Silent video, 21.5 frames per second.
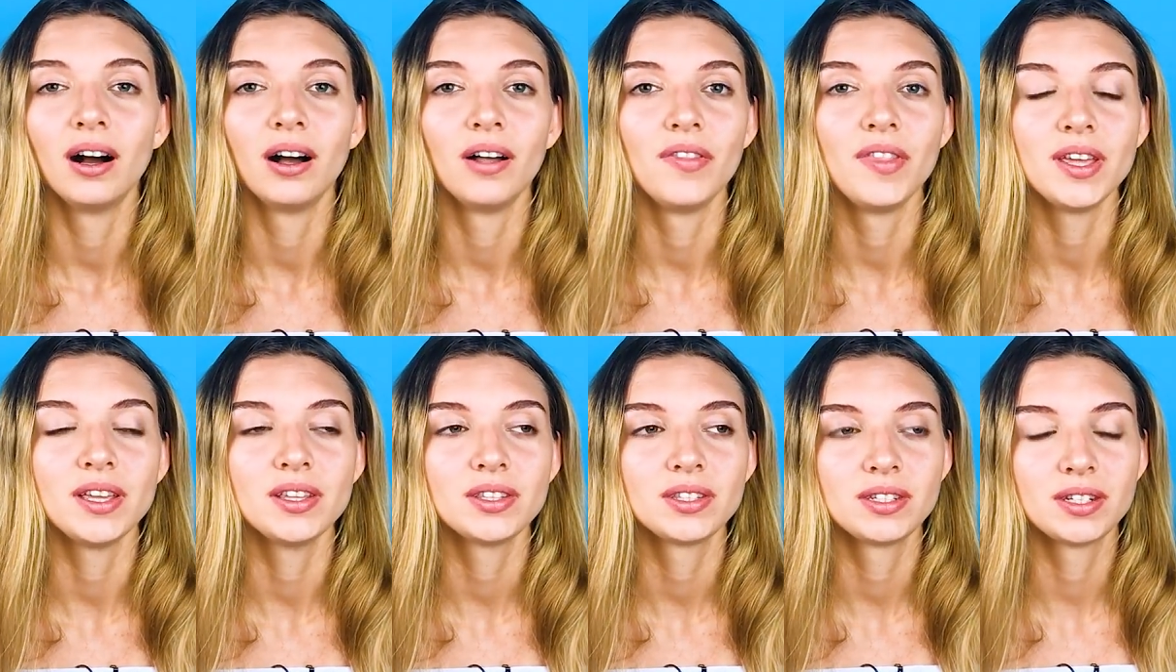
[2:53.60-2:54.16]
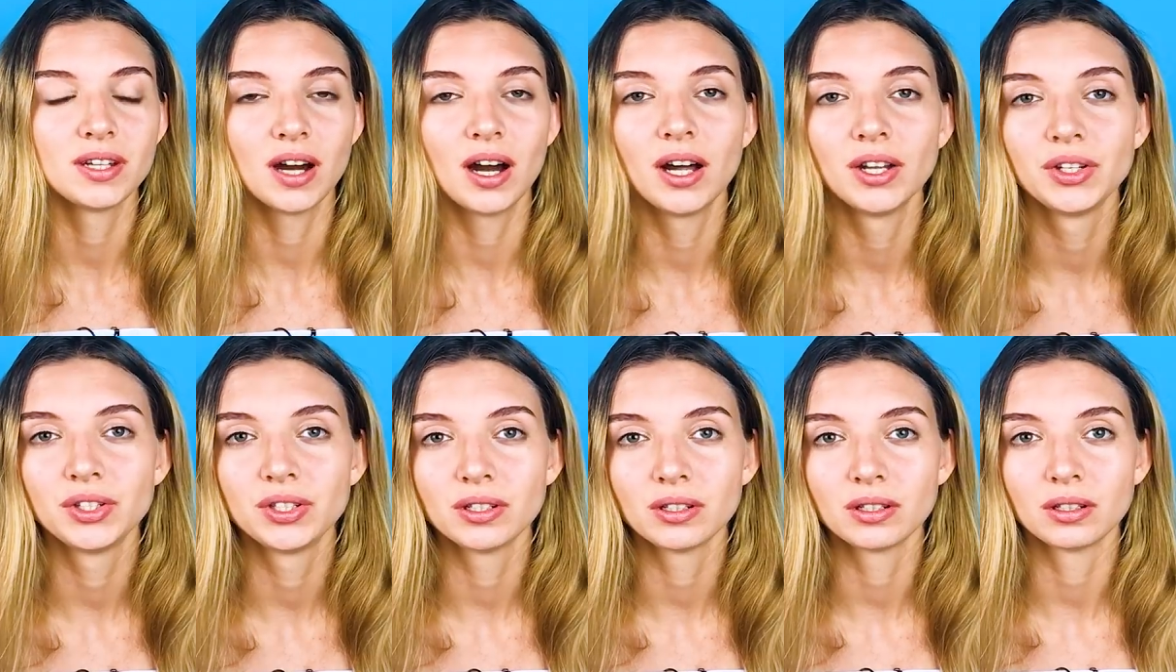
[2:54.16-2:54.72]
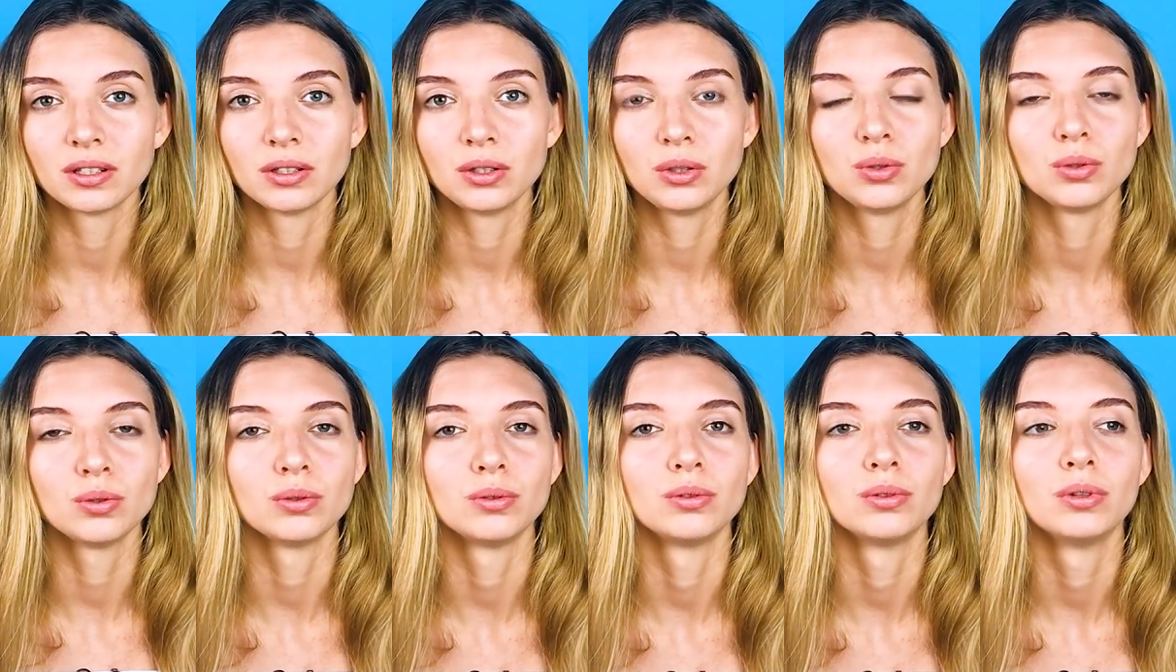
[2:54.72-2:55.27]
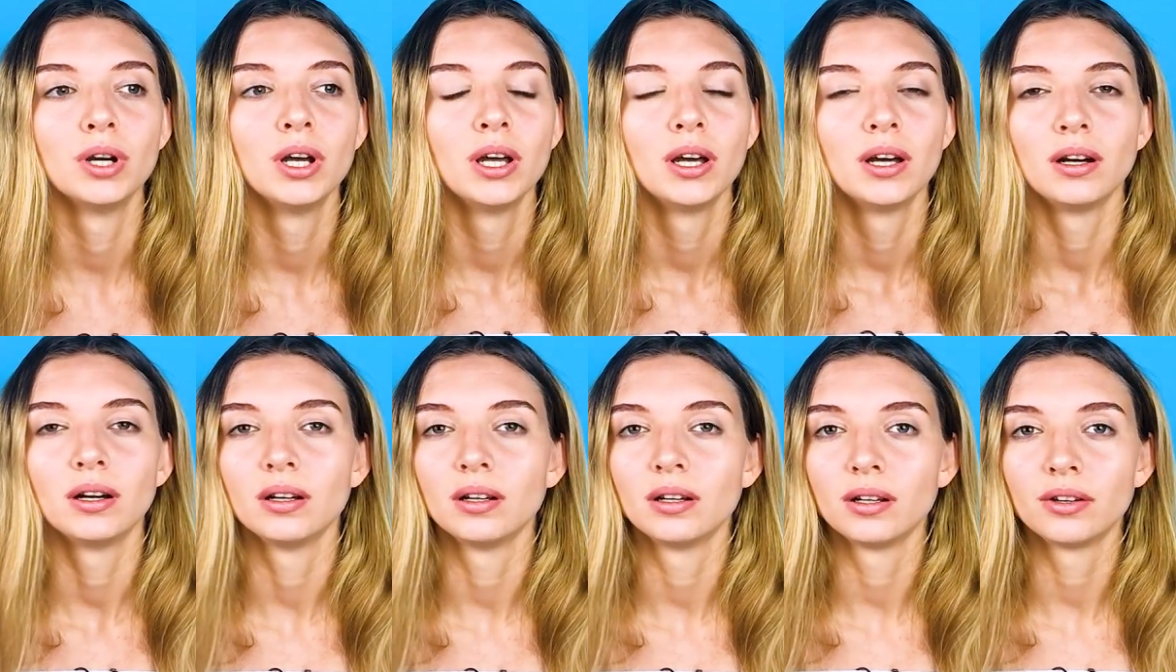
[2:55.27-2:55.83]
They start to
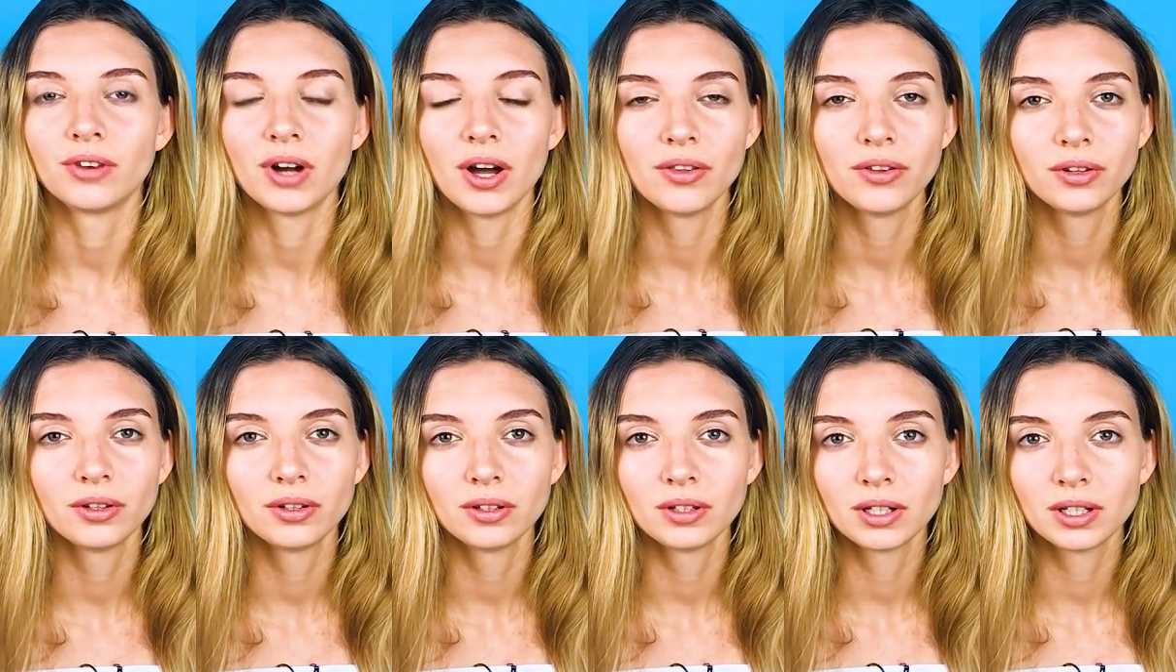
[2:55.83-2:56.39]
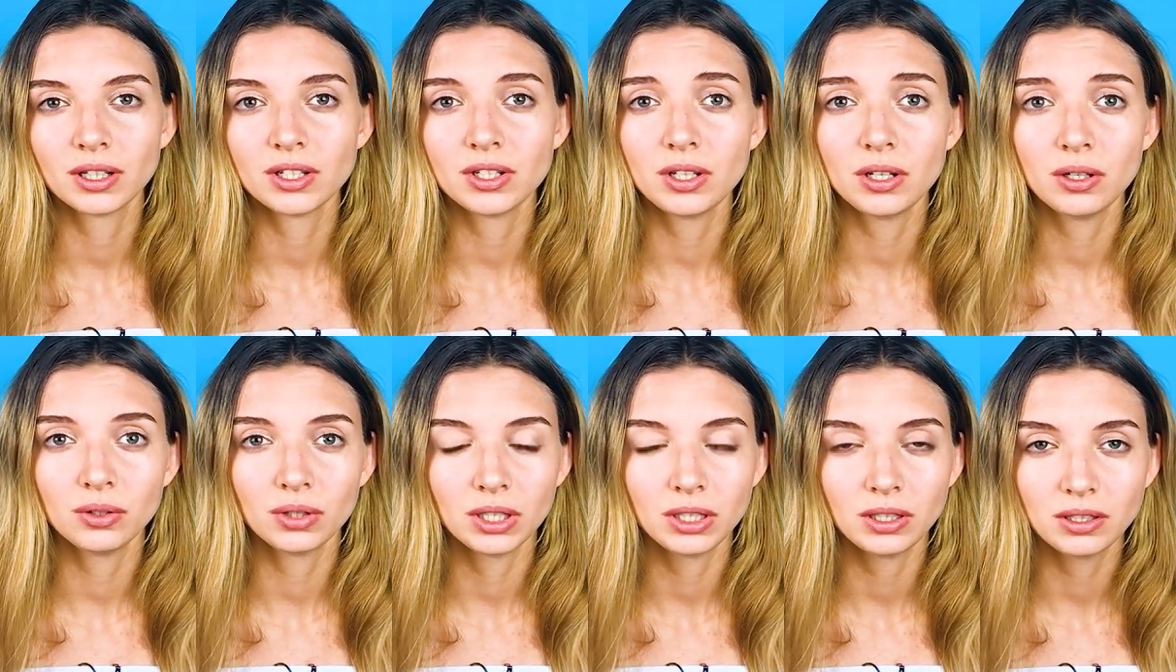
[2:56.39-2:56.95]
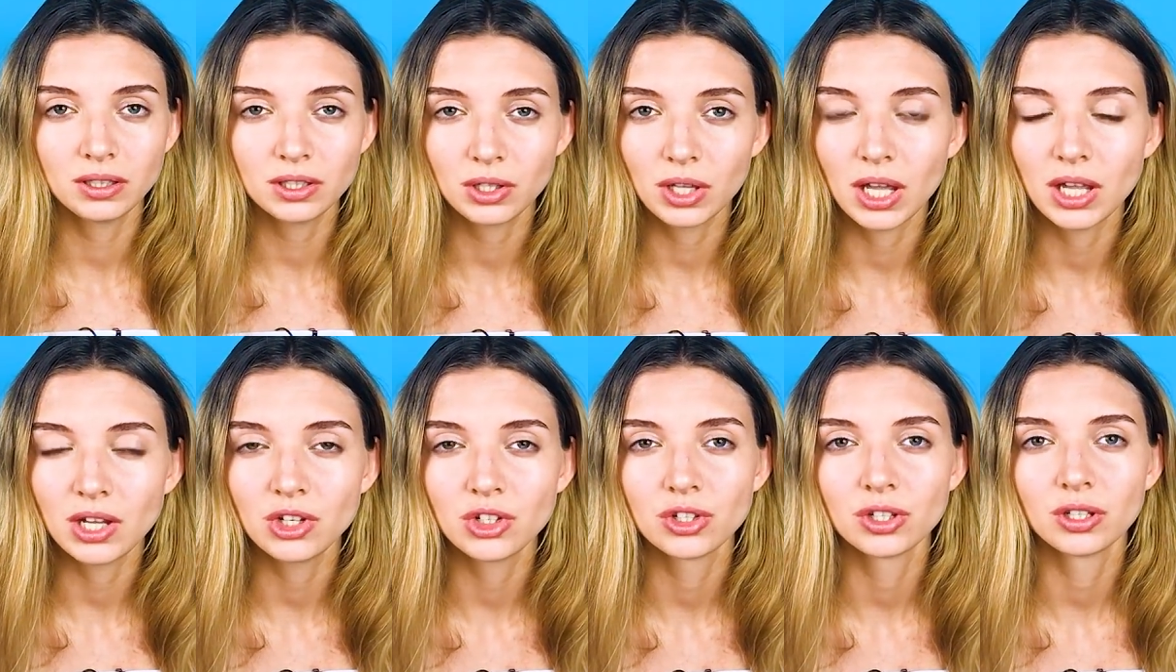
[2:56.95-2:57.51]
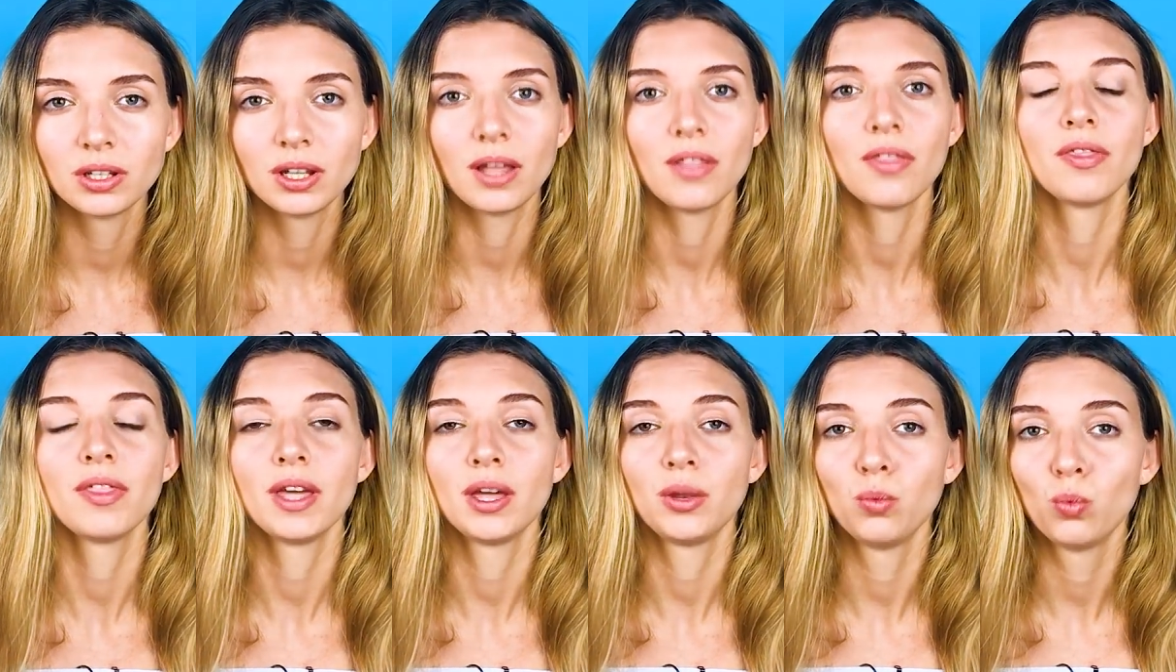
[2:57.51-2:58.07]
rather continue an education
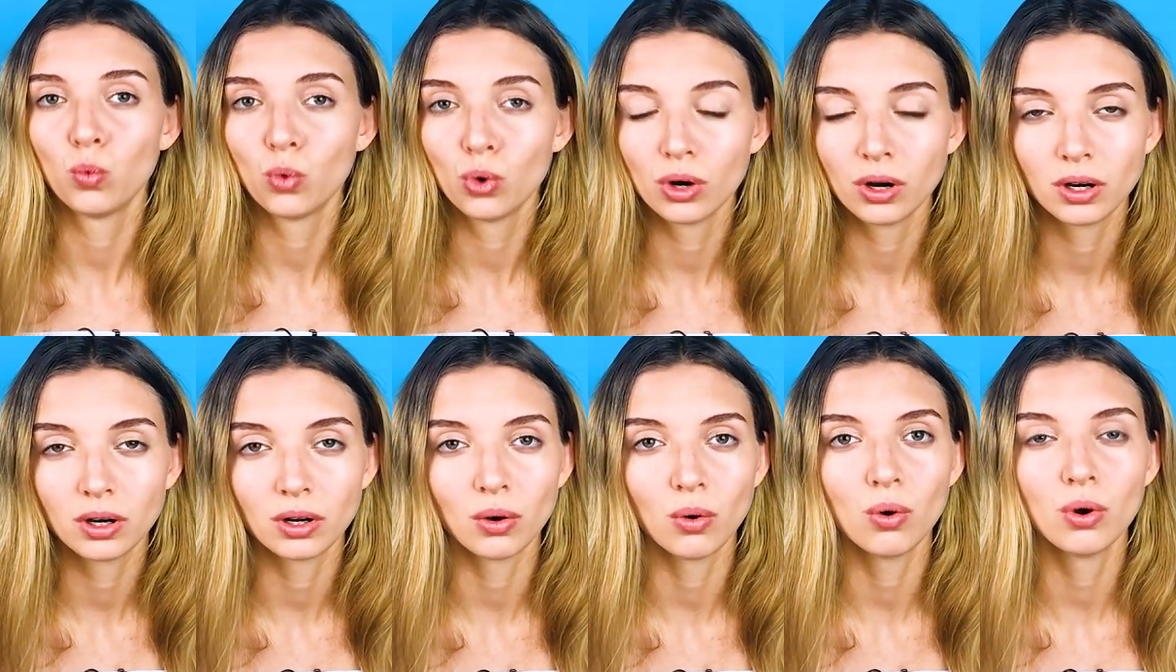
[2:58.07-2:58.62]
and then work,